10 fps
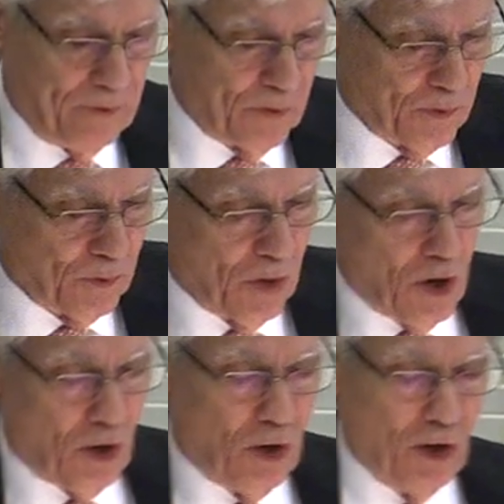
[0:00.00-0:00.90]
who
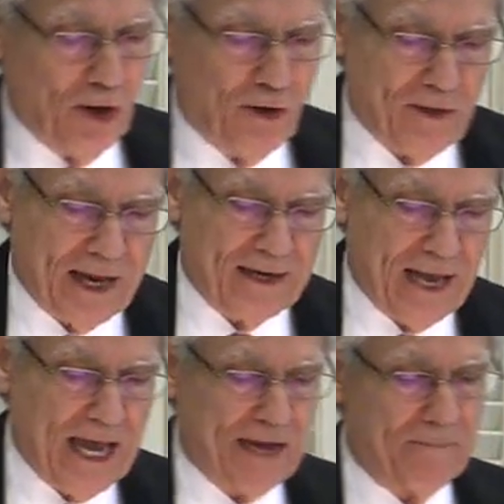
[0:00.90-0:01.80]
earlier that
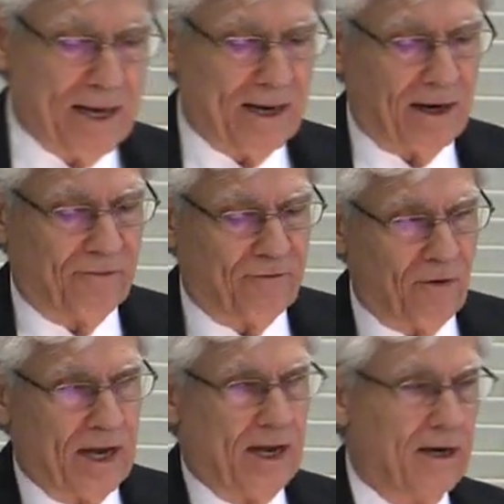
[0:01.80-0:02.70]
day had met a
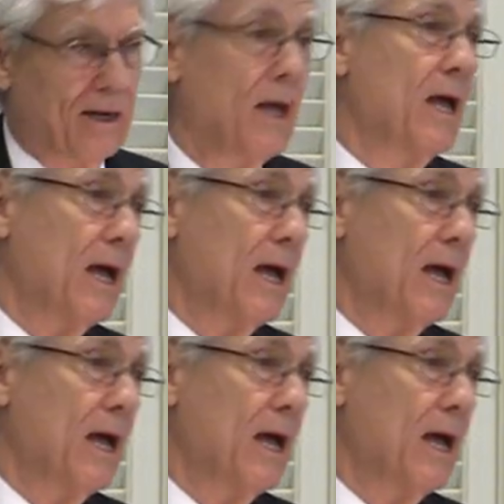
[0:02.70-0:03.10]
friend